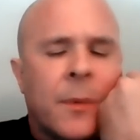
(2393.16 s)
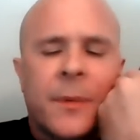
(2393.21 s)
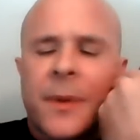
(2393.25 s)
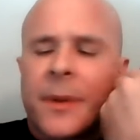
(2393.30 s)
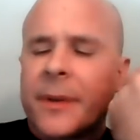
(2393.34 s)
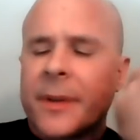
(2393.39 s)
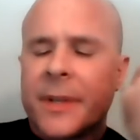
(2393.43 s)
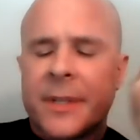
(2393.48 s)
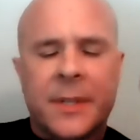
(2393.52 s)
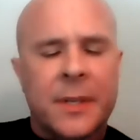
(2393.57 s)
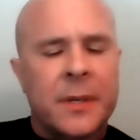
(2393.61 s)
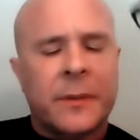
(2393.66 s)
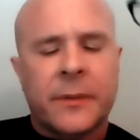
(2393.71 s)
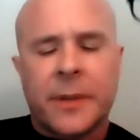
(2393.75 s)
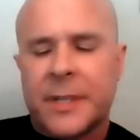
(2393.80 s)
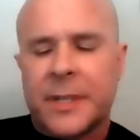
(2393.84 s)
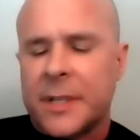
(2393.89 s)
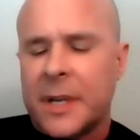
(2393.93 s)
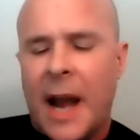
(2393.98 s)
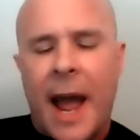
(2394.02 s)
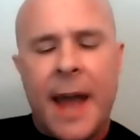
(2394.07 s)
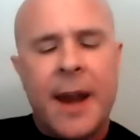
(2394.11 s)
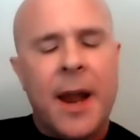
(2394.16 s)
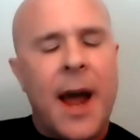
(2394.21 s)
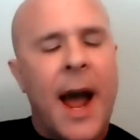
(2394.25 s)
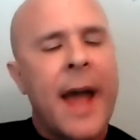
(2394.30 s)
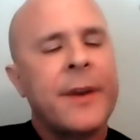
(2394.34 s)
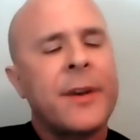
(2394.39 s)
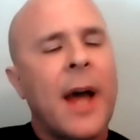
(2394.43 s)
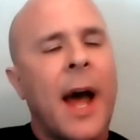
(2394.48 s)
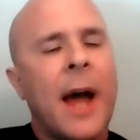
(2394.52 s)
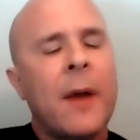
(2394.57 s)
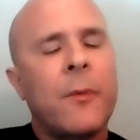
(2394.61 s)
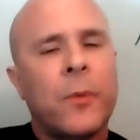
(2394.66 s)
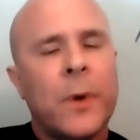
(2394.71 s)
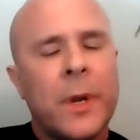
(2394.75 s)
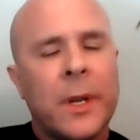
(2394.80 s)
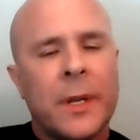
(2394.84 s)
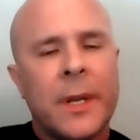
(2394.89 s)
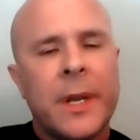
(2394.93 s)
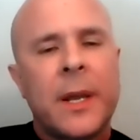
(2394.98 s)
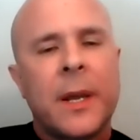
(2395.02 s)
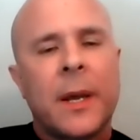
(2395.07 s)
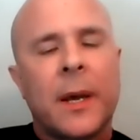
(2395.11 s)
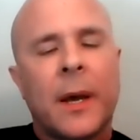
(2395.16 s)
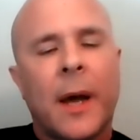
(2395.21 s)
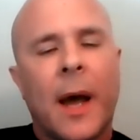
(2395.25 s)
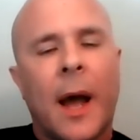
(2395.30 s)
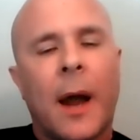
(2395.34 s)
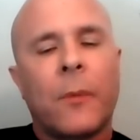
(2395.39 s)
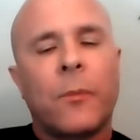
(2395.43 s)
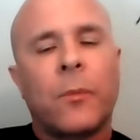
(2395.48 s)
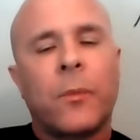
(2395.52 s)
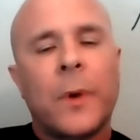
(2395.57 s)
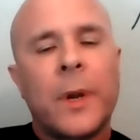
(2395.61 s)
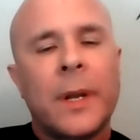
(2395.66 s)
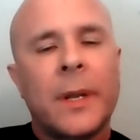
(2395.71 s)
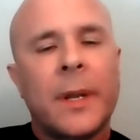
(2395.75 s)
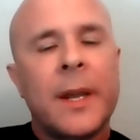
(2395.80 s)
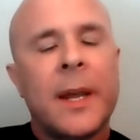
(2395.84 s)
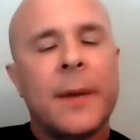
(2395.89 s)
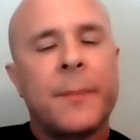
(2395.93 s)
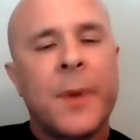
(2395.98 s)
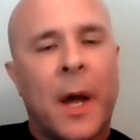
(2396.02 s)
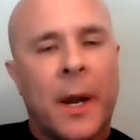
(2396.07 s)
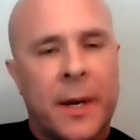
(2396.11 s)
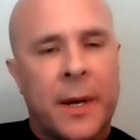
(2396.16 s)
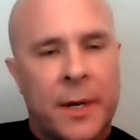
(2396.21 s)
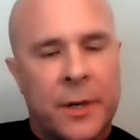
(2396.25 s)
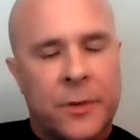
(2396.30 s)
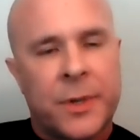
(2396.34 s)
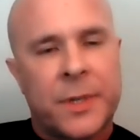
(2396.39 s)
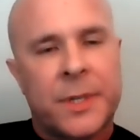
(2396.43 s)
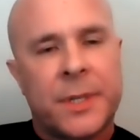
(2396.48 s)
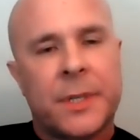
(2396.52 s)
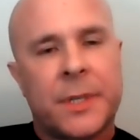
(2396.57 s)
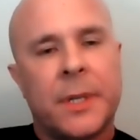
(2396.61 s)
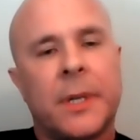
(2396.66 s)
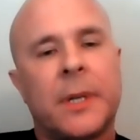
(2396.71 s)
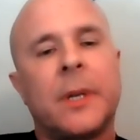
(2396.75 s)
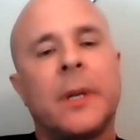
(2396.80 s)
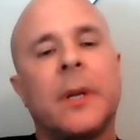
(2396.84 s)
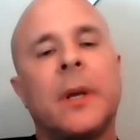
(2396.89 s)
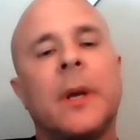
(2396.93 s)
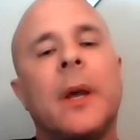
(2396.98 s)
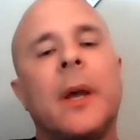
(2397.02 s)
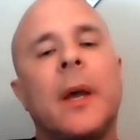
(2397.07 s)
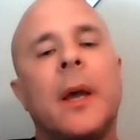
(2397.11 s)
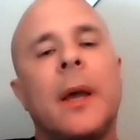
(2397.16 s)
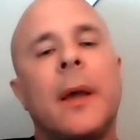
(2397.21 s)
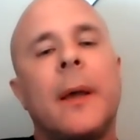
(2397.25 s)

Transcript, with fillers: don't, that, Listen, listen I, I, I, really, I really am not interested